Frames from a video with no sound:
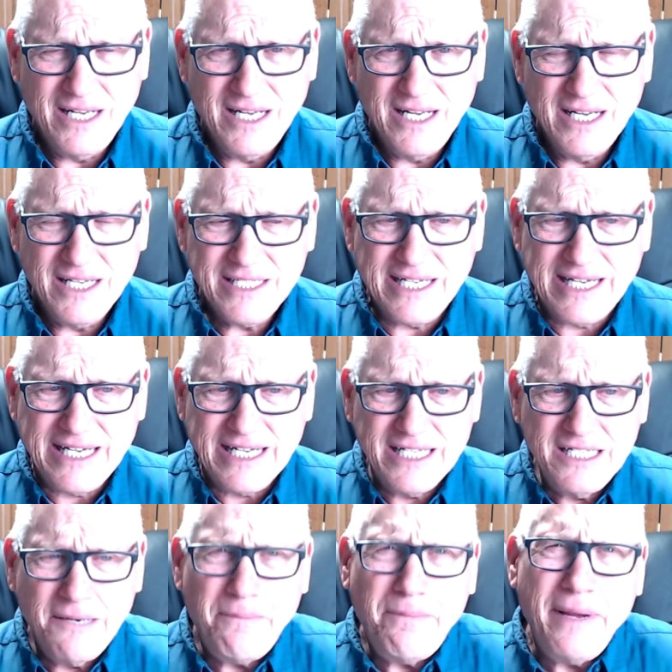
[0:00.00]
See,
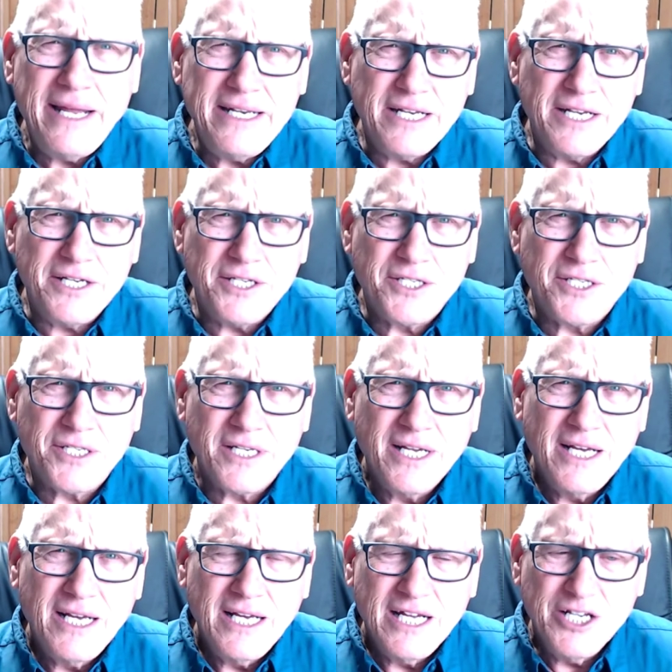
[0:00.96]
independence
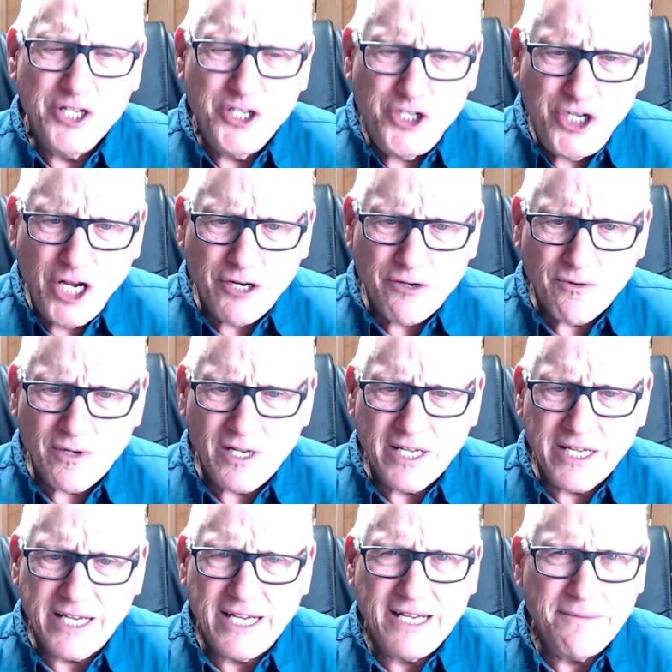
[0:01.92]

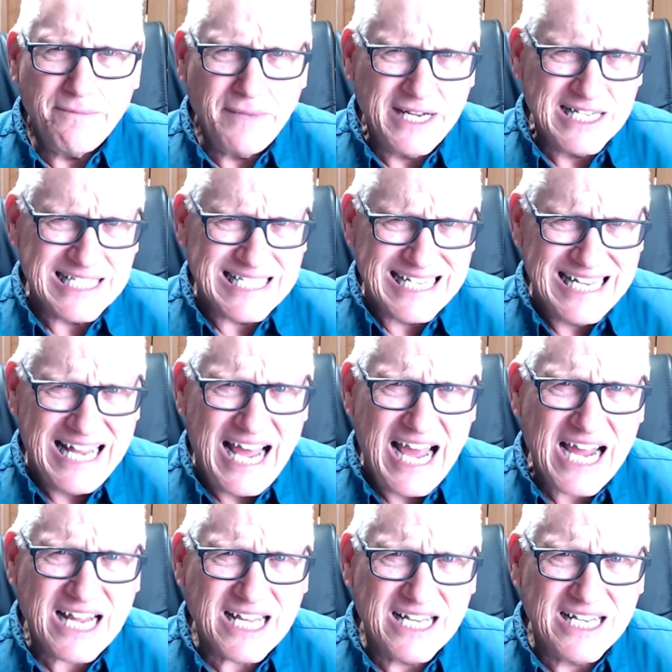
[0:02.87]
generally means
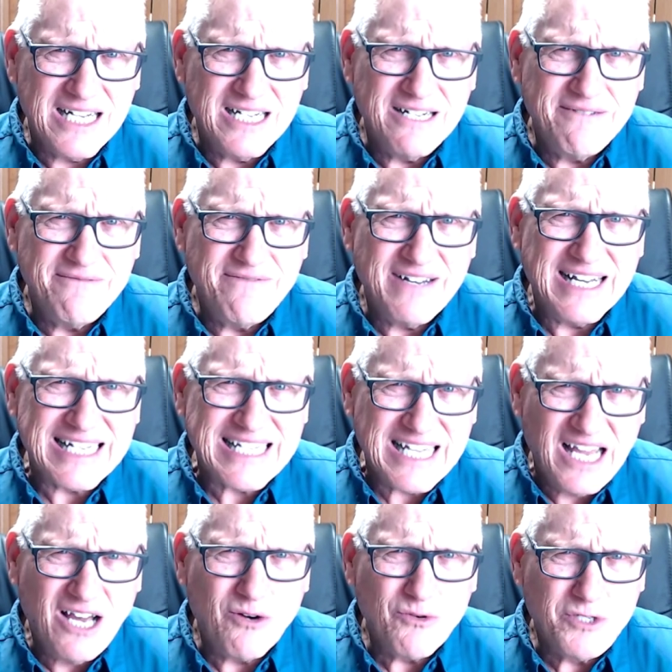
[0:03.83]
lack of
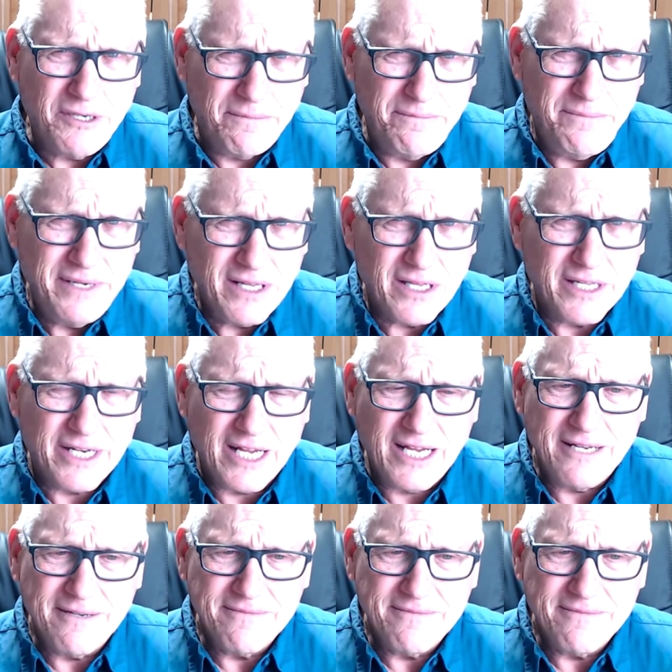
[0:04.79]
accountability.